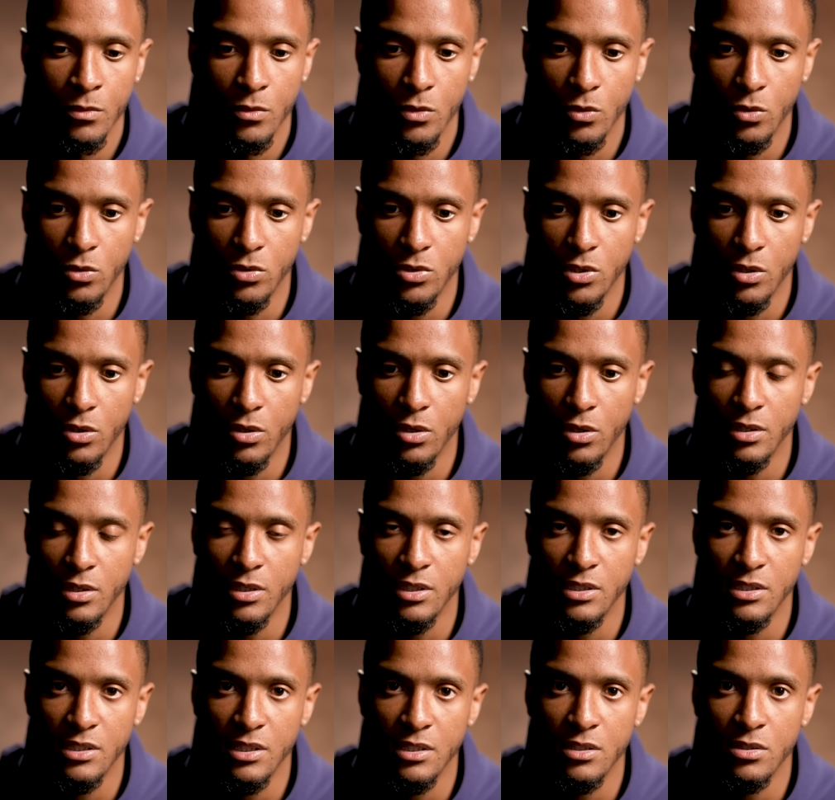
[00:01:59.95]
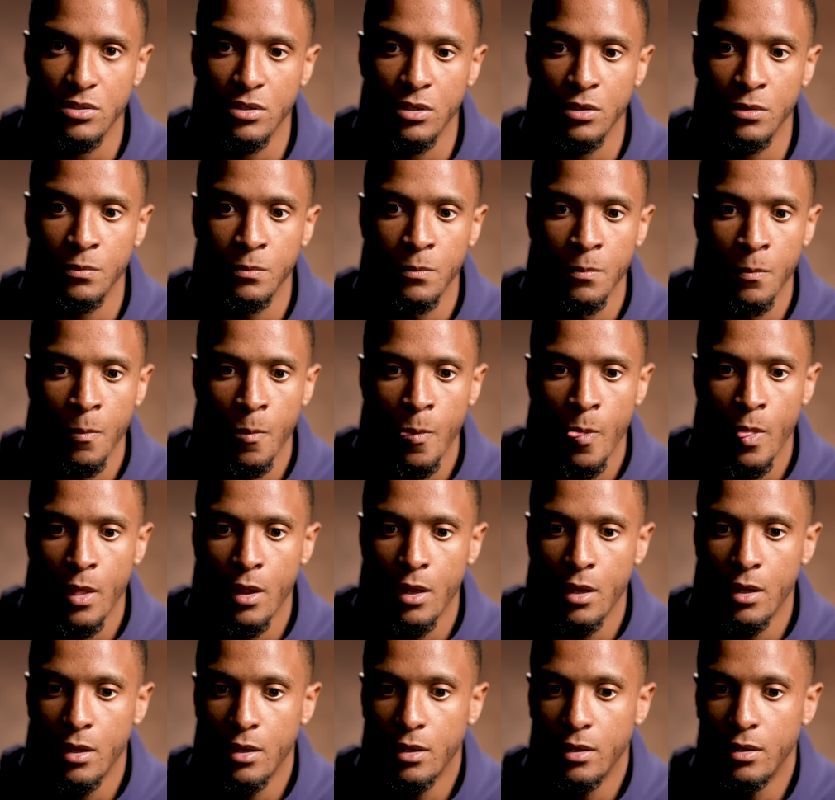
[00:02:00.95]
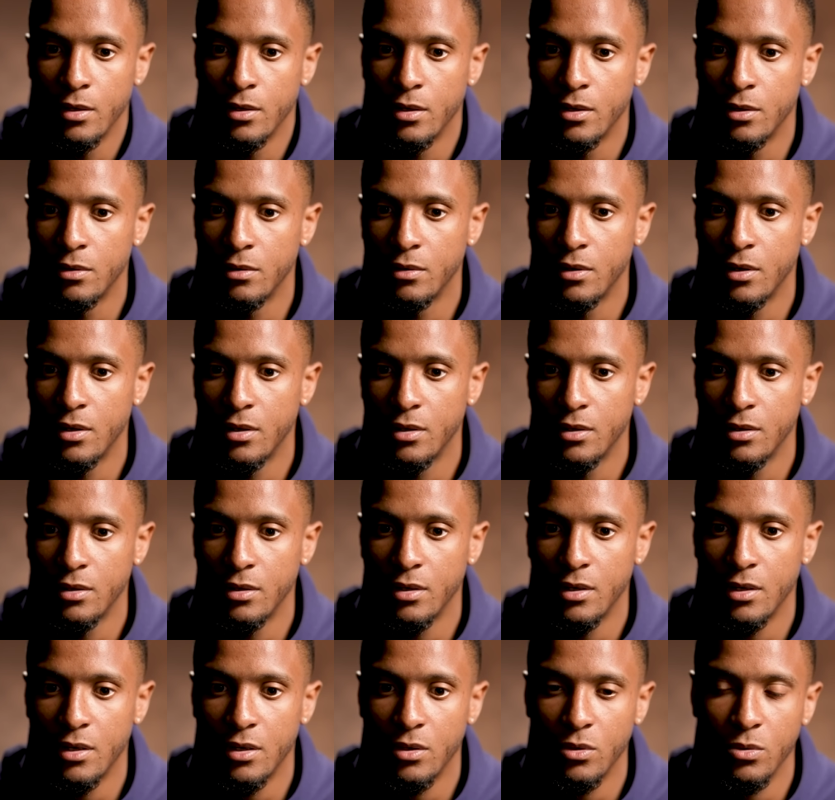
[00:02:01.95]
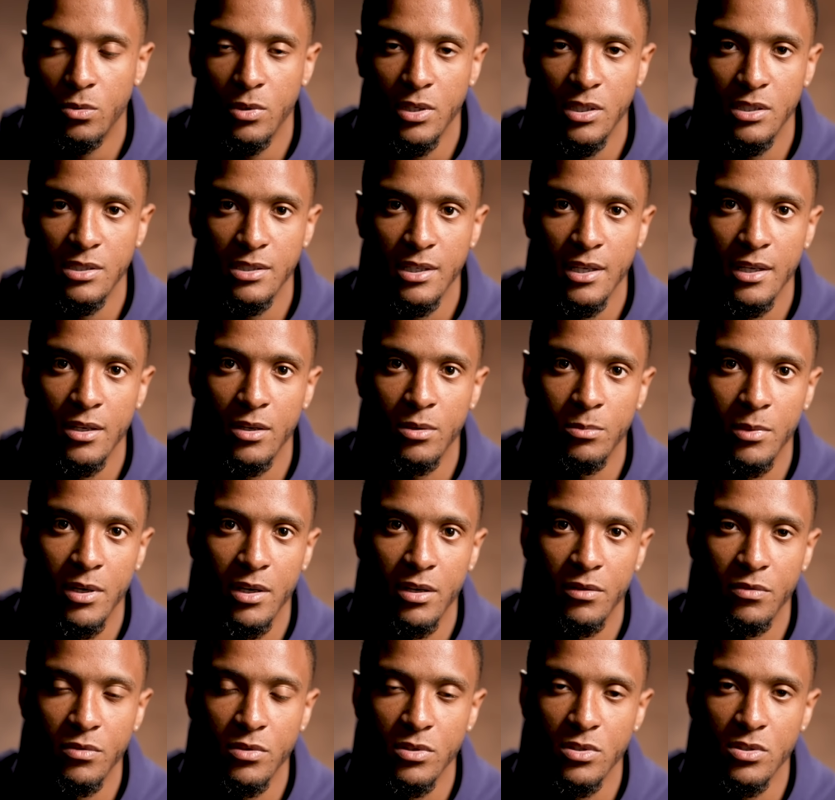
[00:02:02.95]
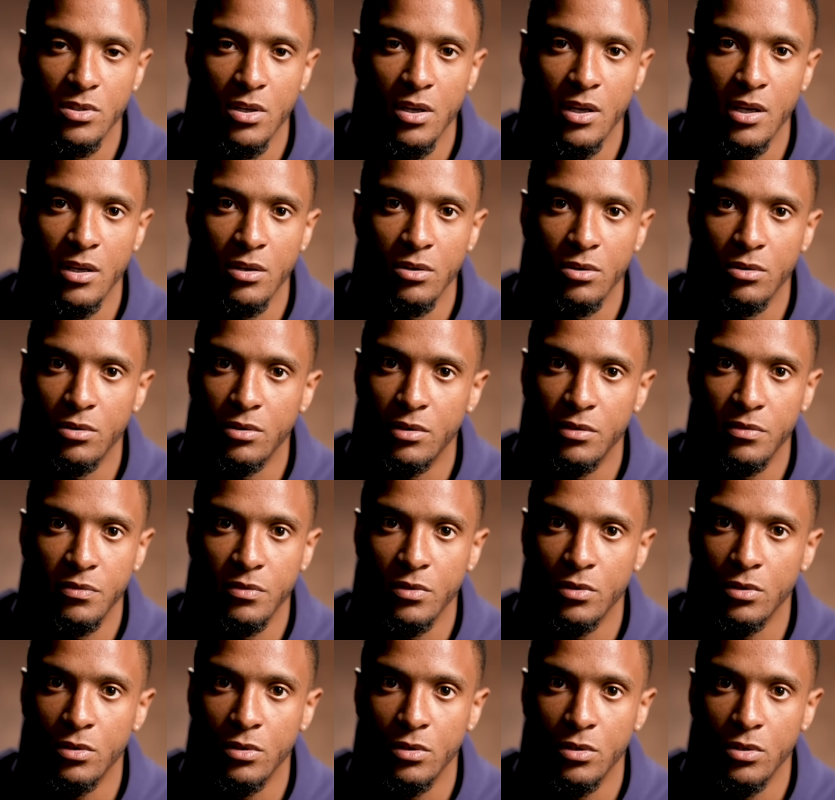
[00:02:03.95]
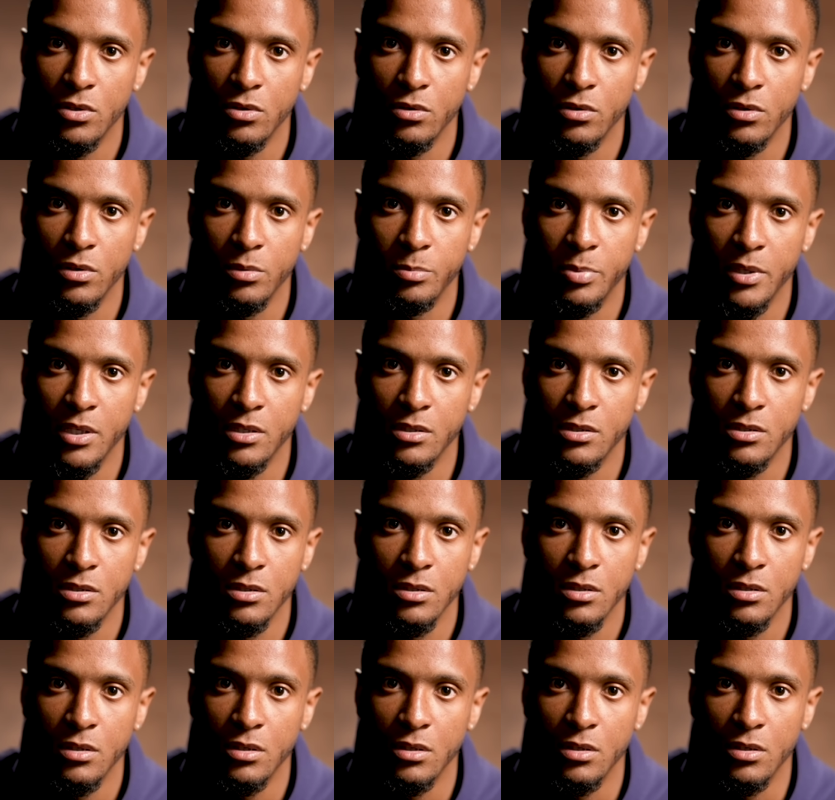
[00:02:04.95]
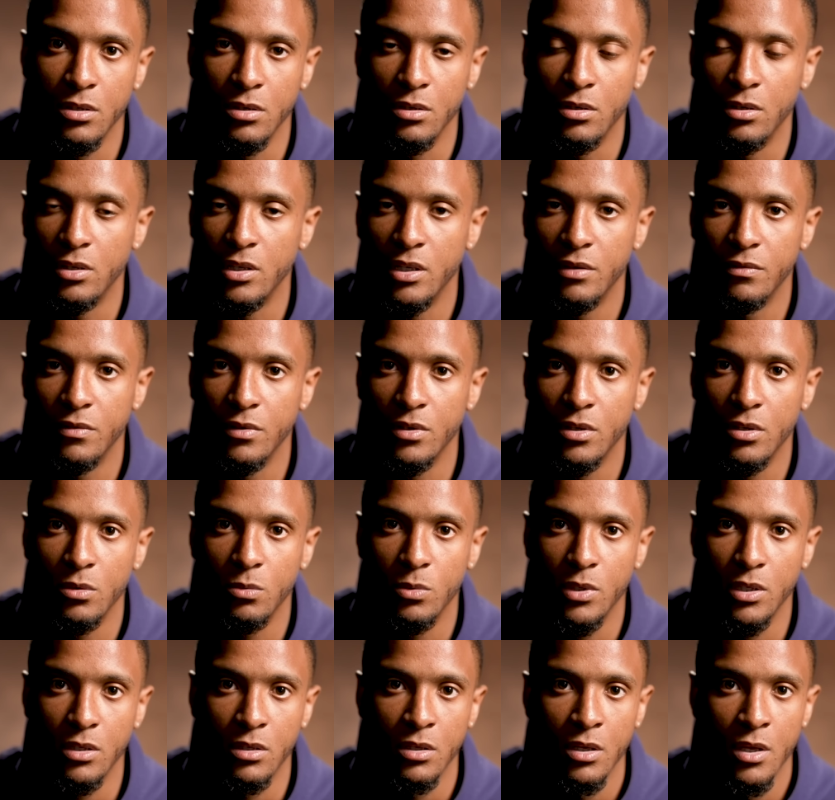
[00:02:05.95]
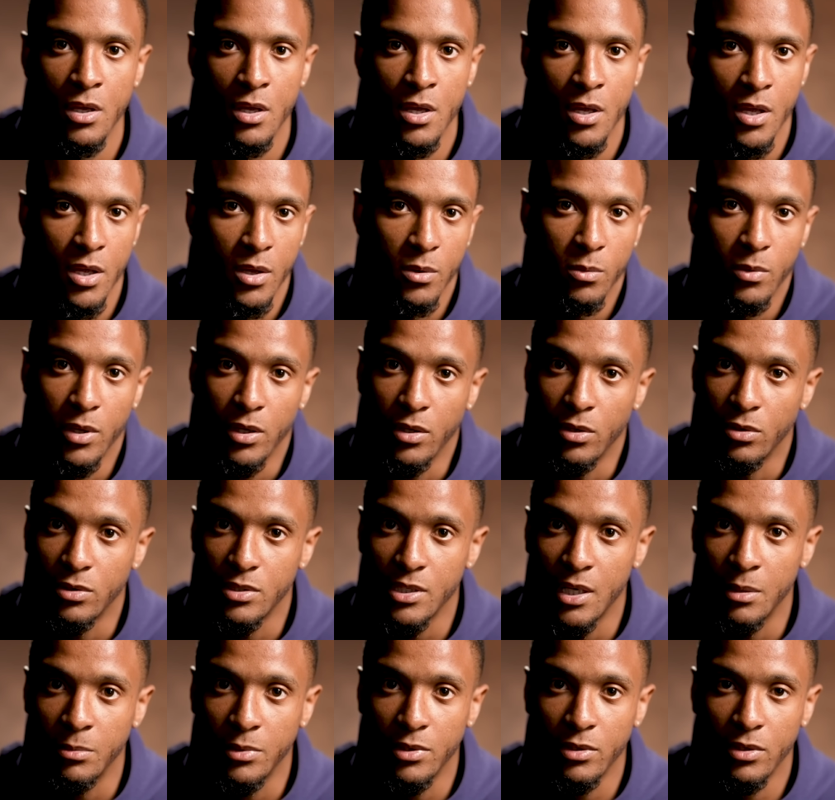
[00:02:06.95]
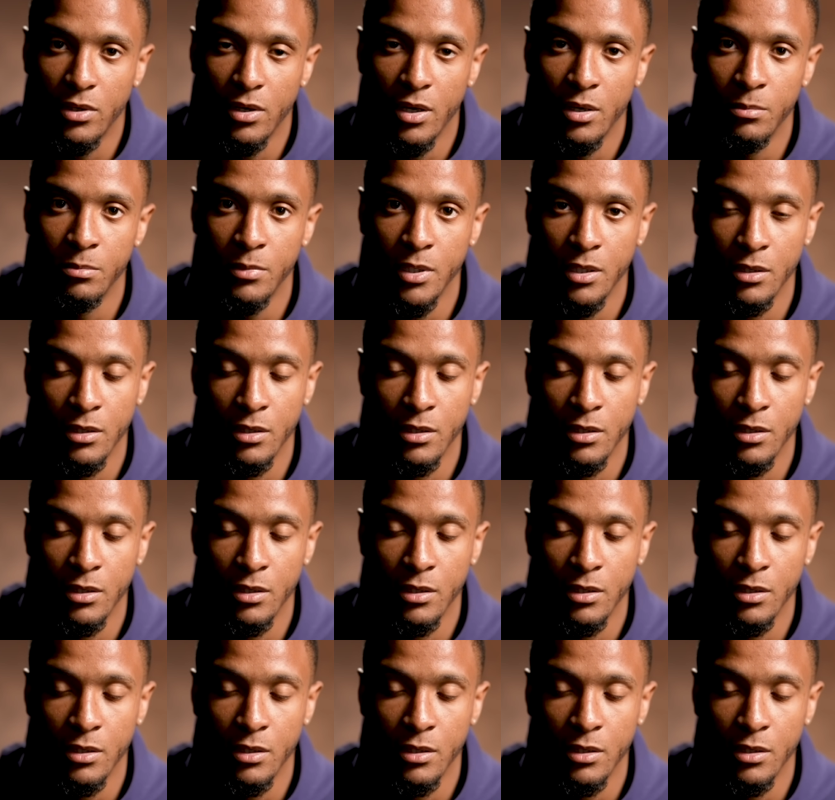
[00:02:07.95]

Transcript: Also an assist. So, you know, I, I'd always say no matter if you're starting or if you're, you're on a bench, you know, you never know when, when your time could come.